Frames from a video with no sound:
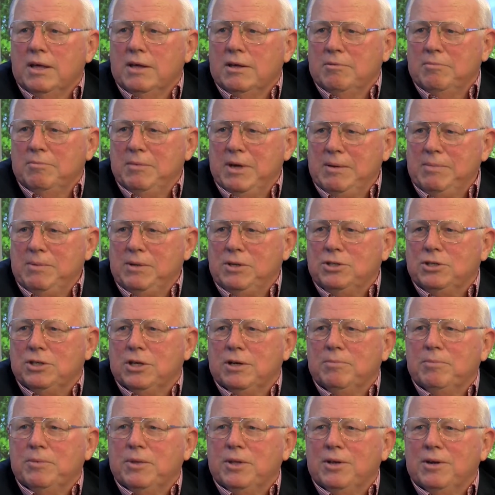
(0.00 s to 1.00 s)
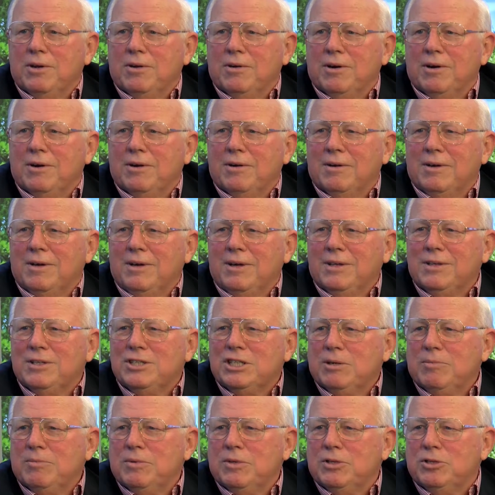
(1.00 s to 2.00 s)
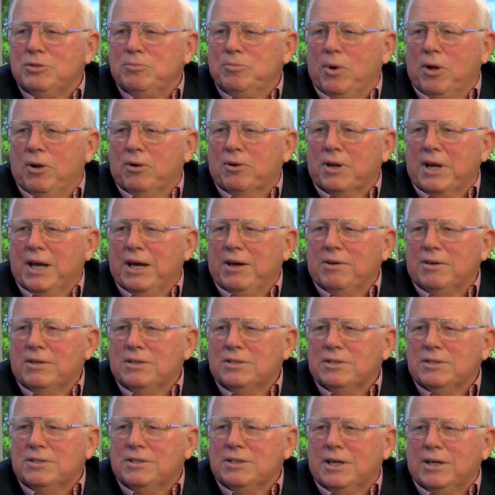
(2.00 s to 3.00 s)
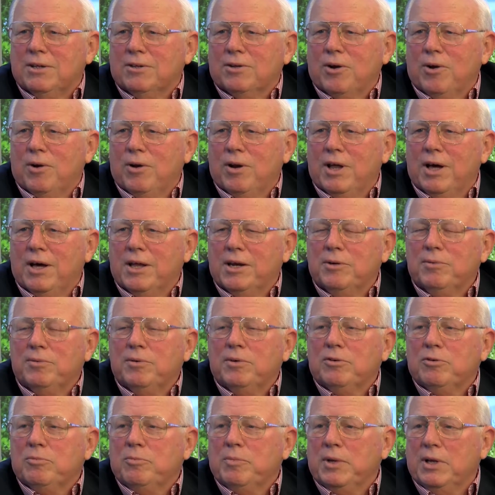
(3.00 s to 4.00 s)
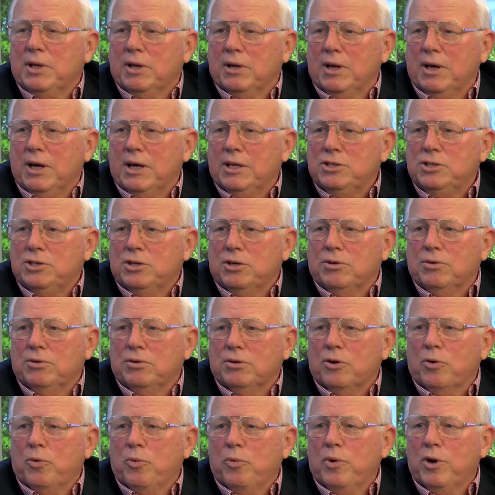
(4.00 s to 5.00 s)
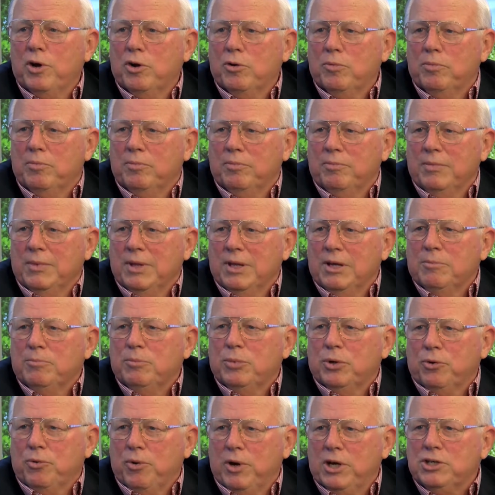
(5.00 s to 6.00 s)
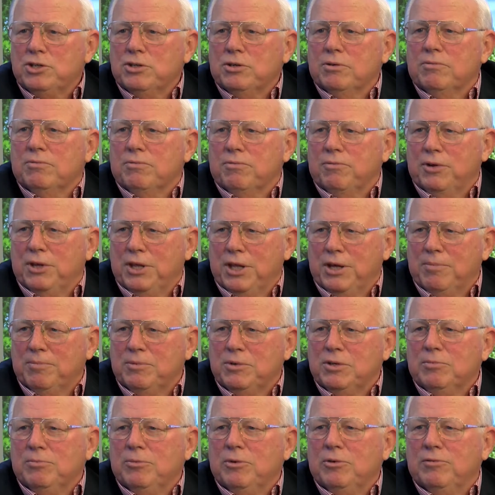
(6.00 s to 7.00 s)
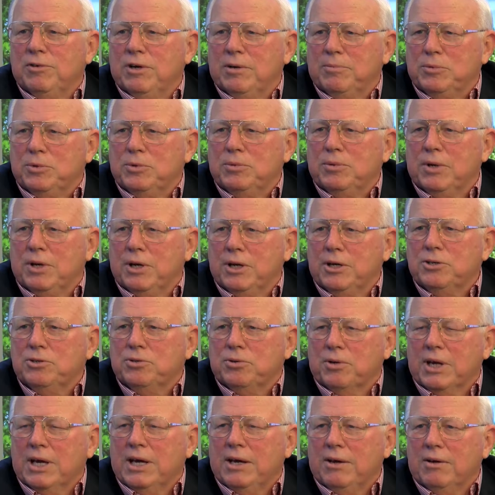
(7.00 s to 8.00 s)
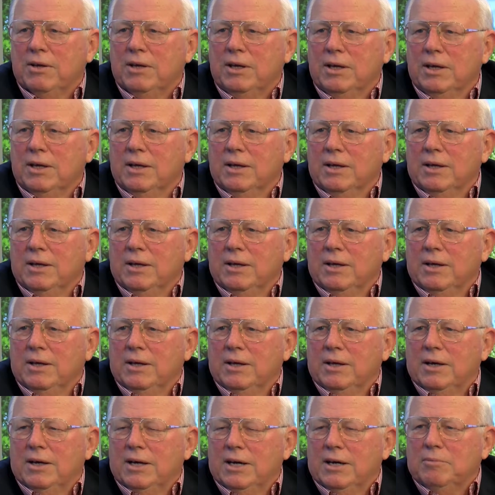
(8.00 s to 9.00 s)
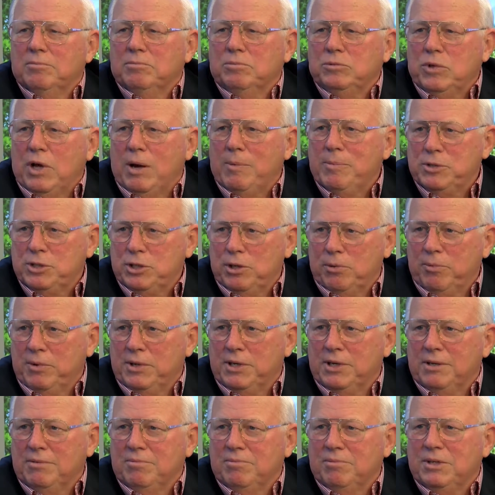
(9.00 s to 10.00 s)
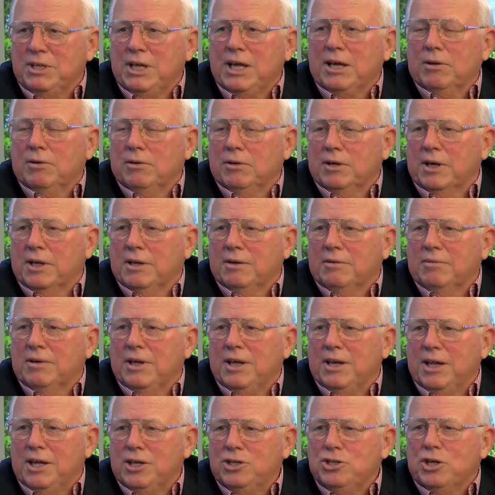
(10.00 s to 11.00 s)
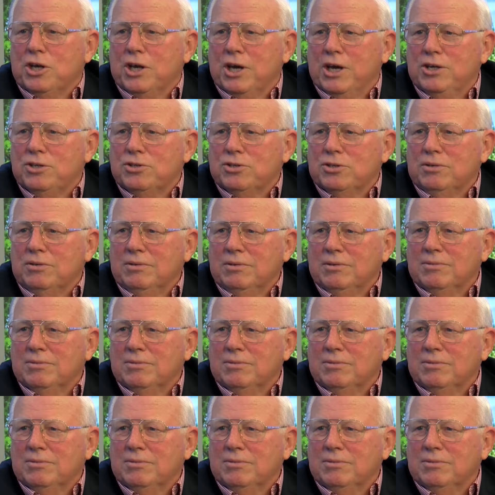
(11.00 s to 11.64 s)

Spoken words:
maybe some that are in some of the smaller counties in South Carolina where it would be a logical career progression for them to move up to a larger county. Obviously, we take a look at education,